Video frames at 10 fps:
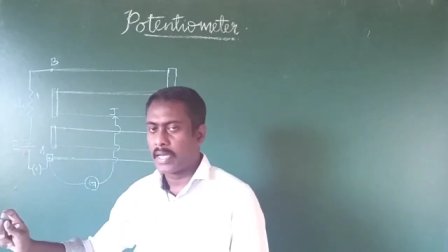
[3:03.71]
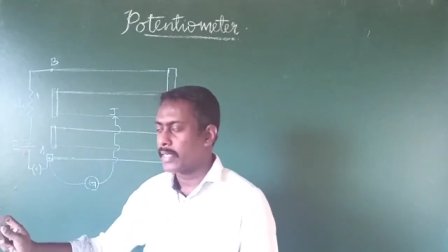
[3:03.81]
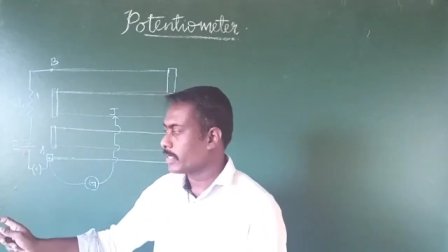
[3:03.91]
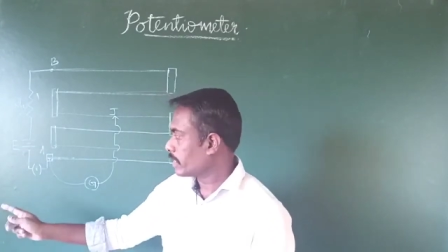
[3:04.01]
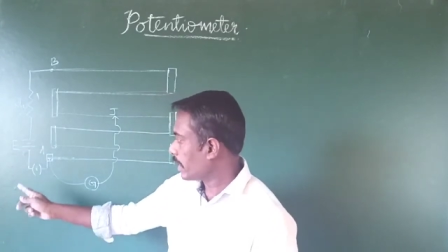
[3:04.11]

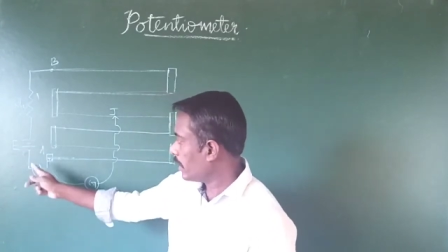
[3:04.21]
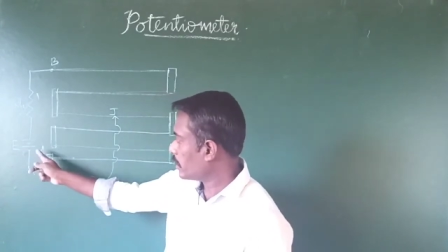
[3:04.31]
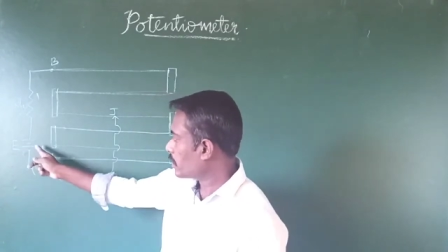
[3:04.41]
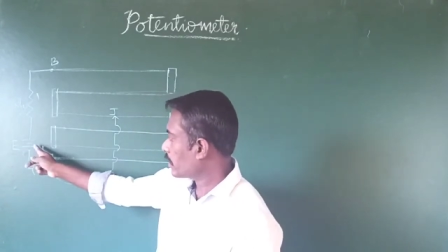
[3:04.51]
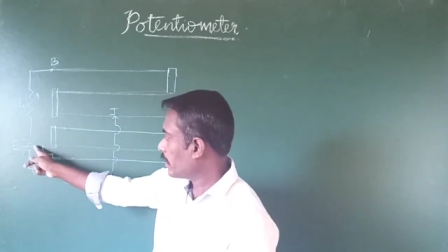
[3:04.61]
and the cell
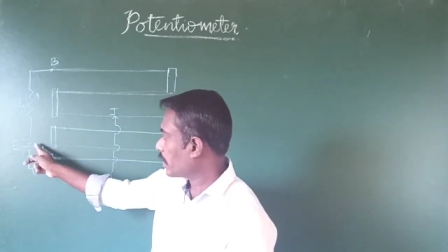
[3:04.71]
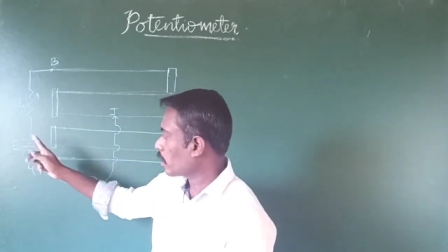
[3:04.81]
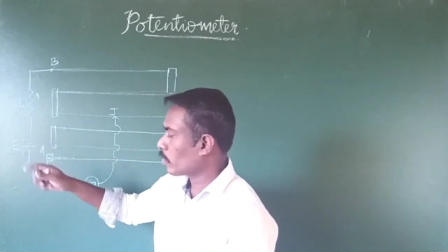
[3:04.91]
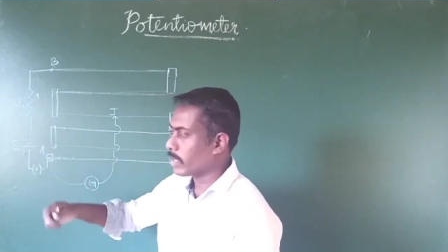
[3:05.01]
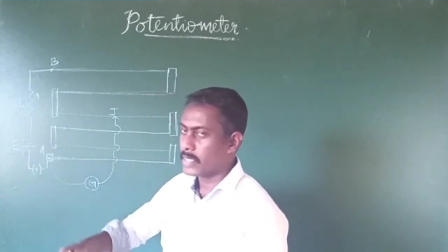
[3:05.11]
is here
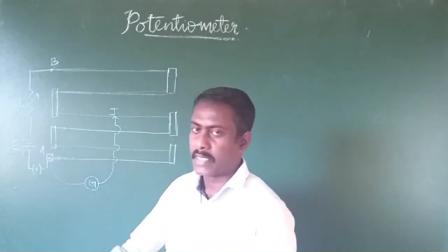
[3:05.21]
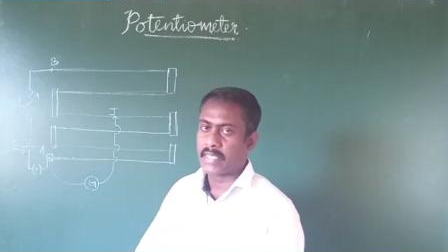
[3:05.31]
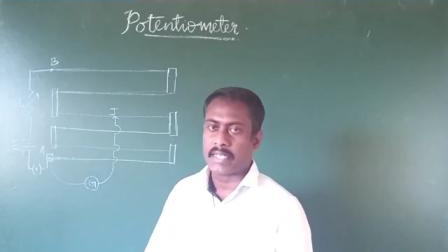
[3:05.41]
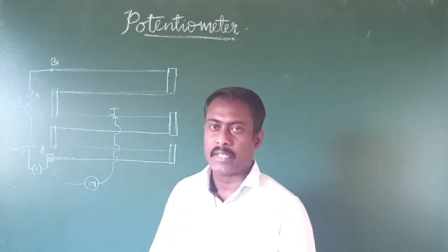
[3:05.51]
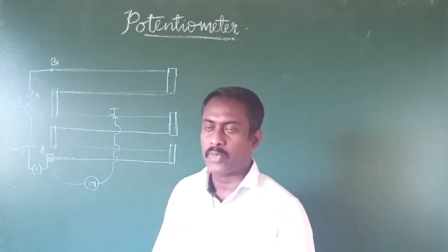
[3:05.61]
known as a
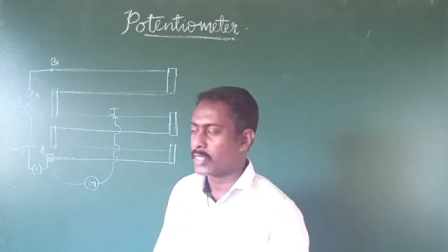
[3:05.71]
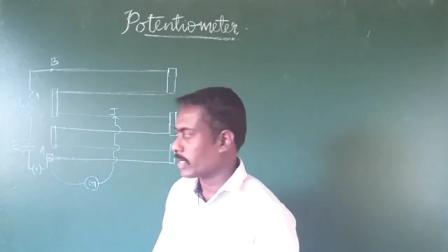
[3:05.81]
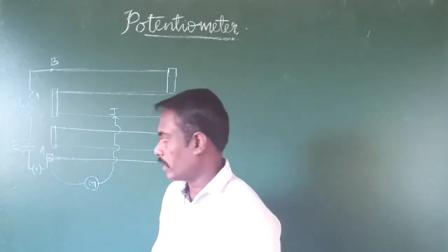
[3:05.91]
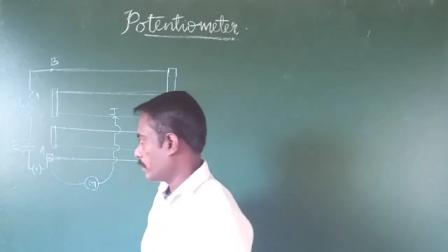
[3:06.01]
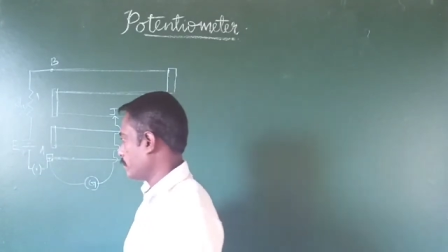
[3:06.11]
driver cell.